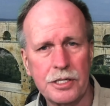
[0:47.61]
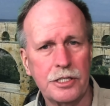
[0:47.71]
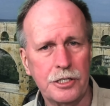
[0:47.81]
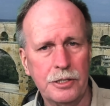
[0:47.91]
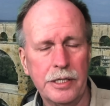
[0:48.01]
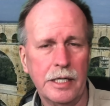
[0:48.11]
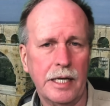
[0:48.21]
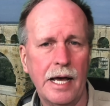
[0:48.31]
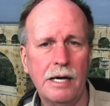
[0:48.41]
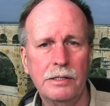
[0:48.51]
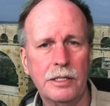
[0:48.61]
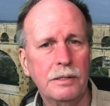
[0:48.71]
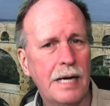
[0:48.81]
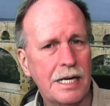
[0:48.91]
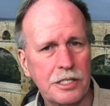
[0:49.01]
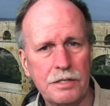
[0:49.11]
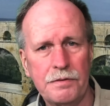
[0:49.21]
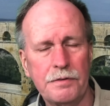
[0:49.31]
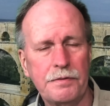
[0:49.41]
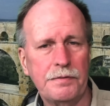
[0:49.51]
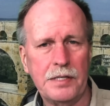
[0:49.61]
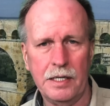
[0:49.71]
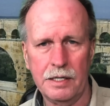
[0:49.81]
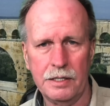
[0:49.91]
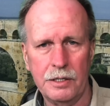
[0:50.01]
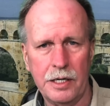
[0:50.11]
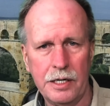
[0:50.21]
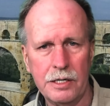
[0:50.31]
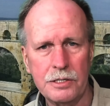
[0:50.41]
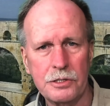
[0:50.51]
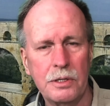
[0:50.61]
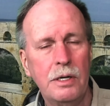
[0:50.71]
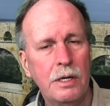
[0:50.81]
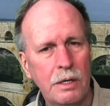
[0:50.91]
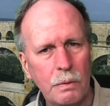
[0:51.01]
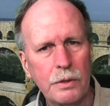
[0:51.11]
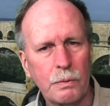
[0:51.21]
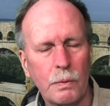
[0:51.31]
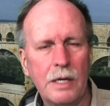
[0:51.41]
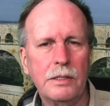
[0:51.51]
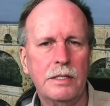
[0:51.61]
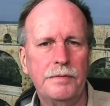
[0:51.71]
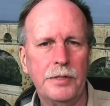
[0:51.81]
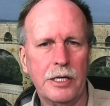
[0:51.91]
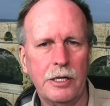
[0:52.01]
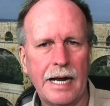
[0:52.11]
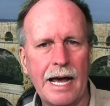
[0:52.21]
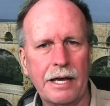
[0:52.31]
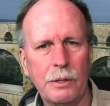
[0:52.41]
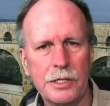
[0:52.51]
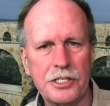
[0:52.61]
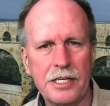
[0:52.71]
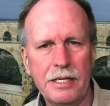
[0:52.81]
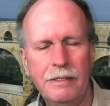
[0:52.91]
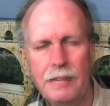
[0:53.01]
The Julian calendar lasted for 1,500 years with relatively good accuracy.